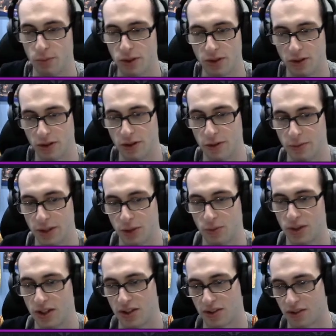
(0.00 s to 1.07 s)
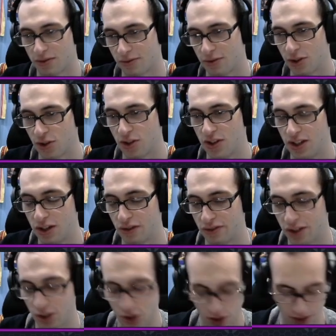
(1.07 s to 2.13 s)
Tournament once versus
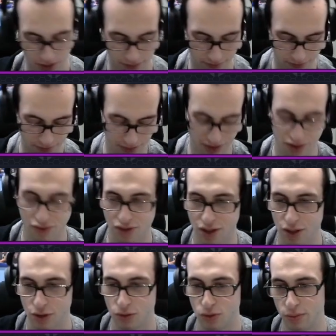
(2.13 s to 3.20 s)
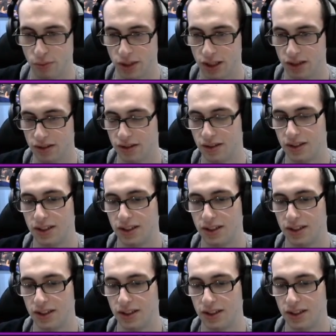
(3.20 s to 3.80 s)
Innovation. It's a very cool build.